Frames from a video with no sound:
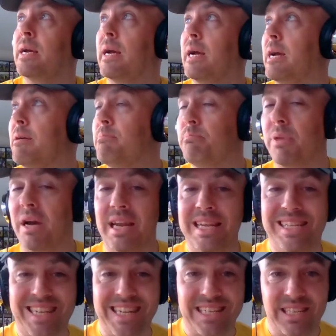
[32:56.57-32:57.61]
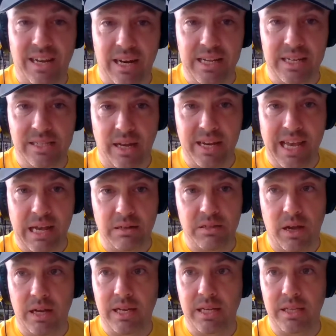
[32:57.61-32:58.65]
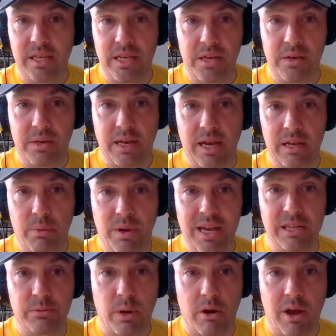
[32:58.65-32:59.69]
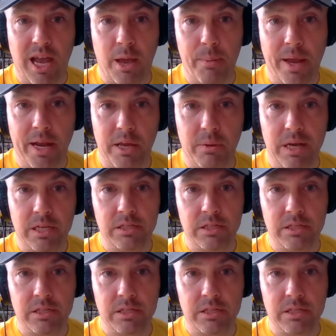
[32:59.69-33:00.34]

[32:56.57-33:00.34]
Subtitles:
But at least it's slightly sunny outside in the UK, where it is where I am anyway.